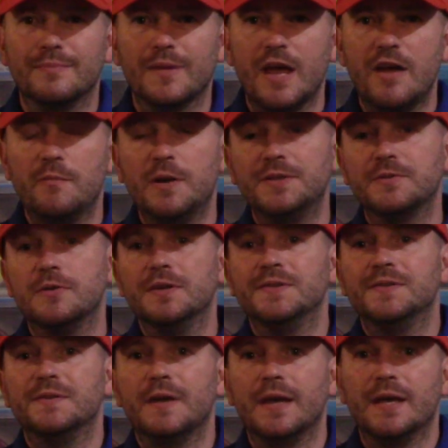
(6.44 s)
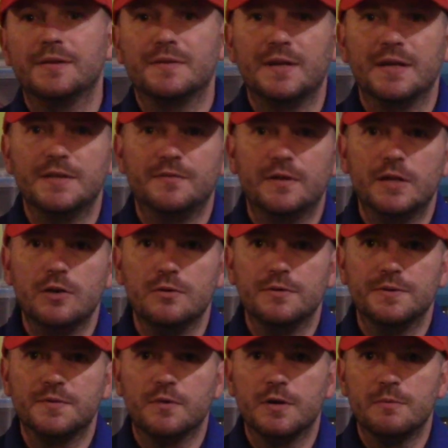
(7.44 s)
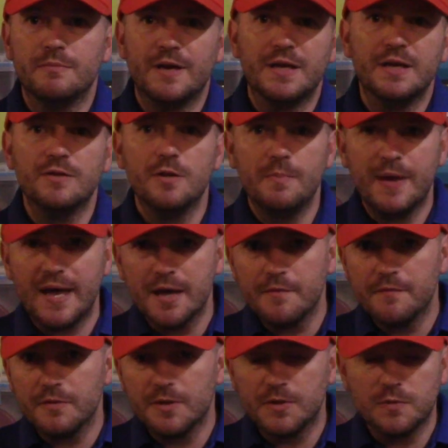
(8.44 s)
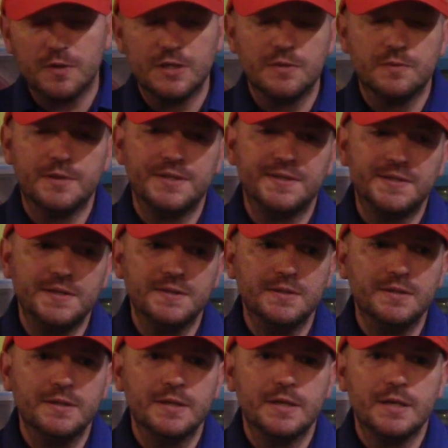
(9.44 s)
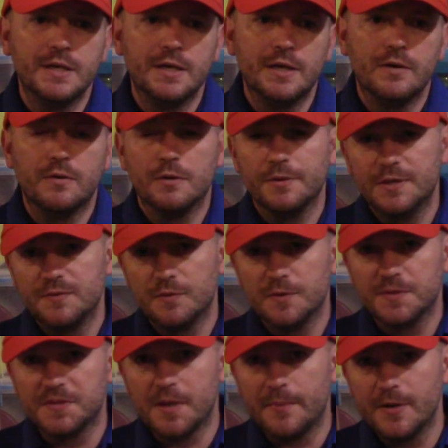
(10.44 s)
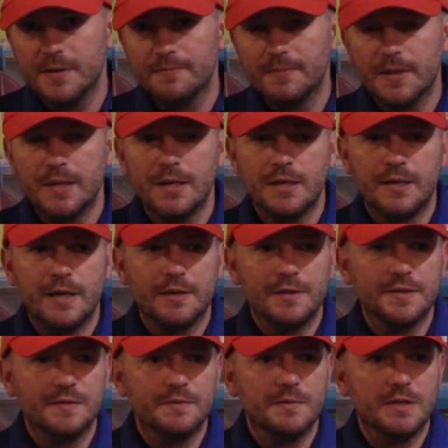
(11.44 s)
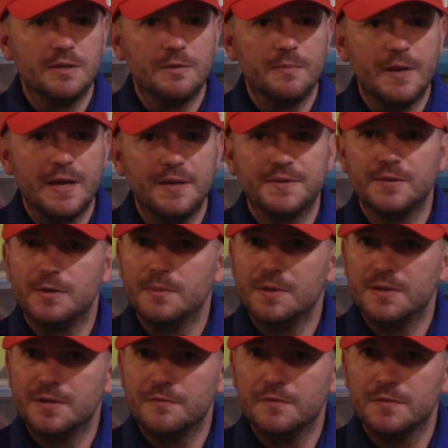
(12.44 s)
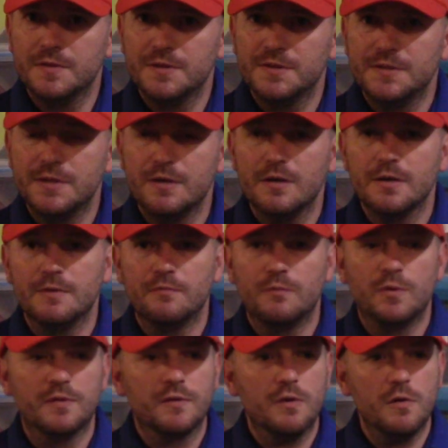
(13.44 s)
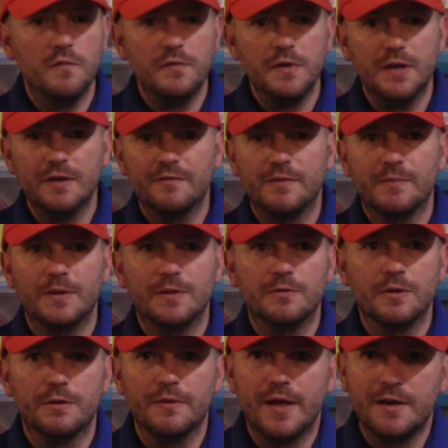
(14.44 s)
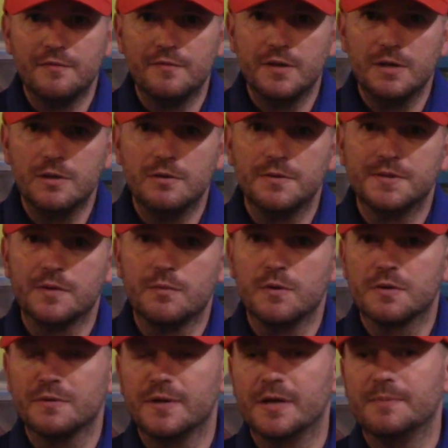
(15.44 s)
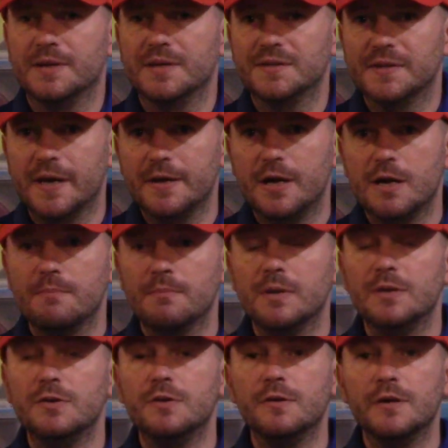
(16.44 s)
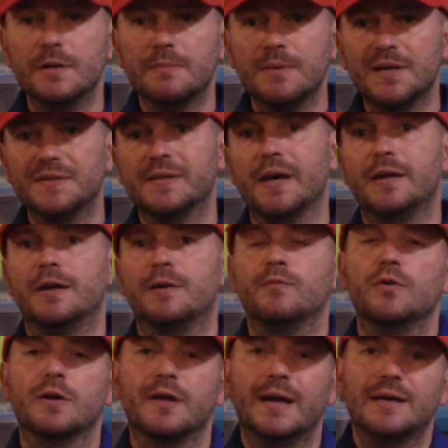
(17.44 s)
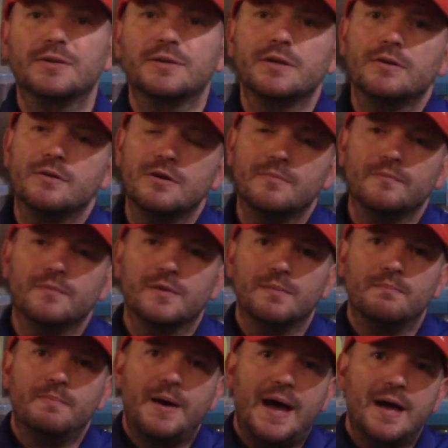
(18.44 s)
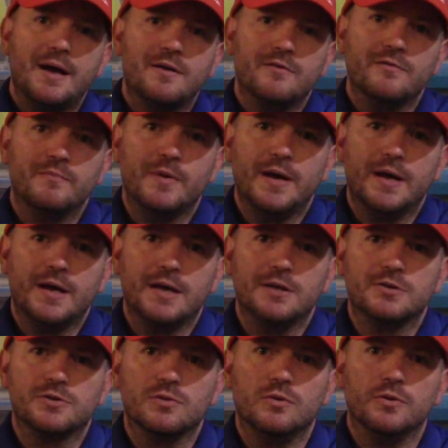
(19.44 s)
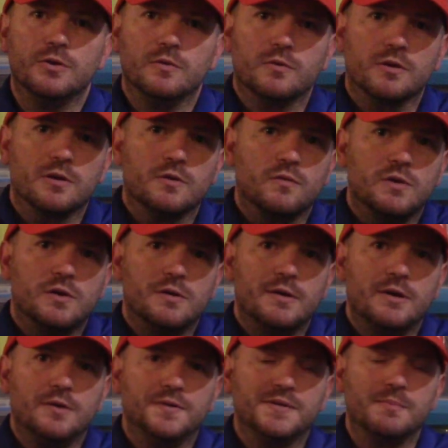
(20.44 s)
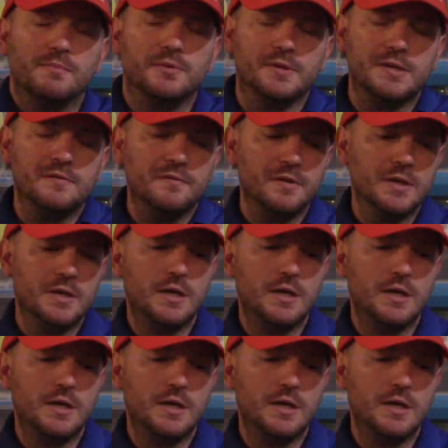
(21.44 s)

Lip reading: Hey everybody, it's Chris, and tonight's video is going to be my in the bag for the 2020 season, or at least for the summer. Now, the in the bag is a little bit different this year. With COVID, I've been doing a lot of videos. I worked a lot on my sidearm. During my sidearm work, I actually hurt the back of my shoulder, one of the rear delts, I believe.